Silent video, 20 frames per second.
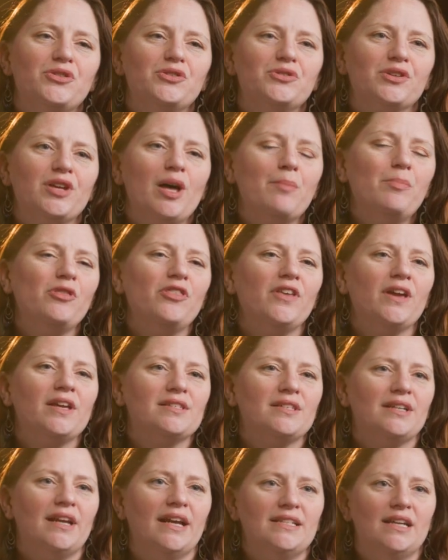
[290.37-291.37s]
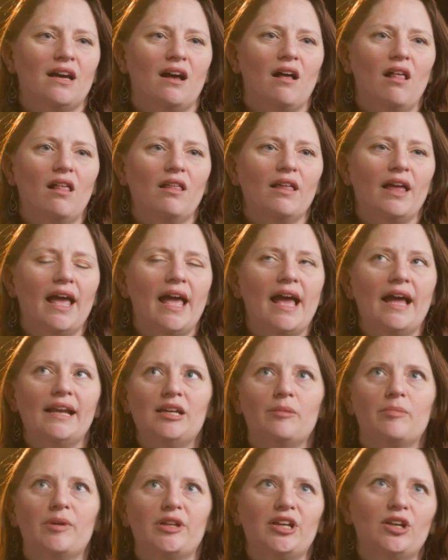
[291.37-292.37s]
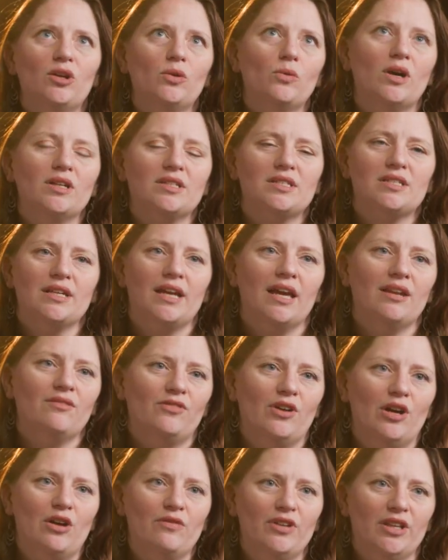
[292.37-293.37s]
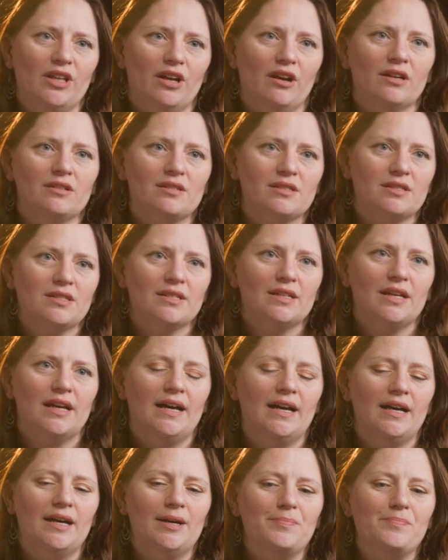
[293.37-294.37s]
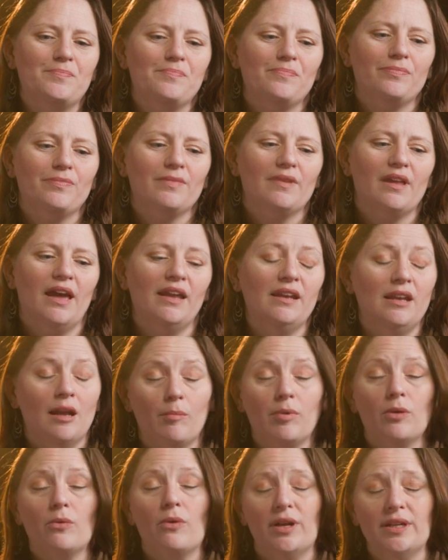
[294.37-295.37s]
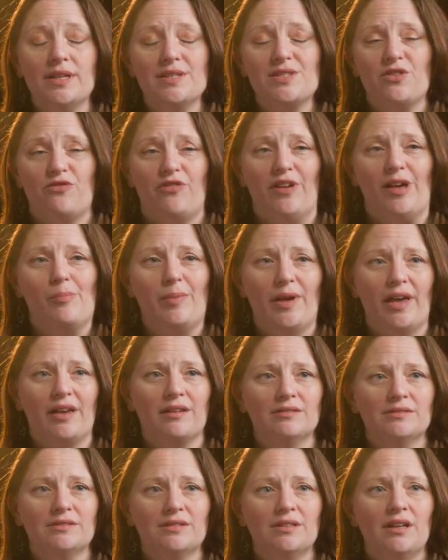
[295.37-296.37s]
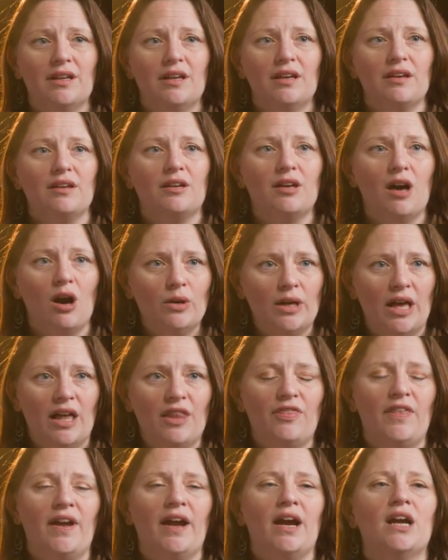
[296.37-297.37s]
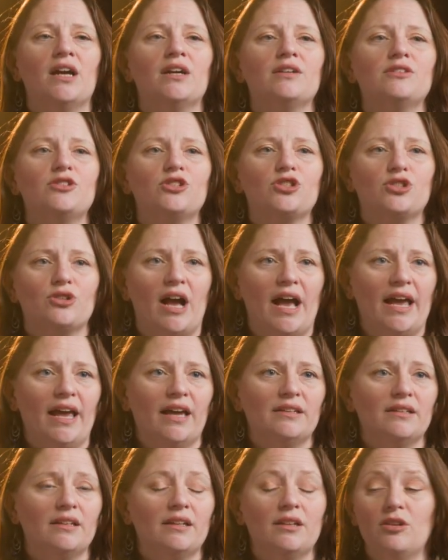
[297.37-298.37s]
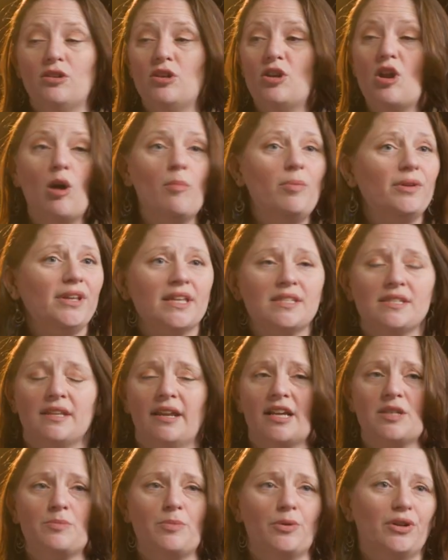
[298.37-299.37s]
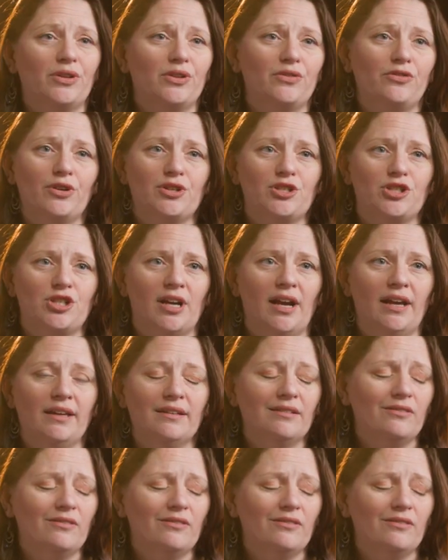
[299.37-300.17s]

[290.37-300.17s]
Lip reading: there's a couple things that I tell anybody who wants to get involved in the arts. And number 1 is to fail big. Go out there, try it. Nobody is an expert on the first try.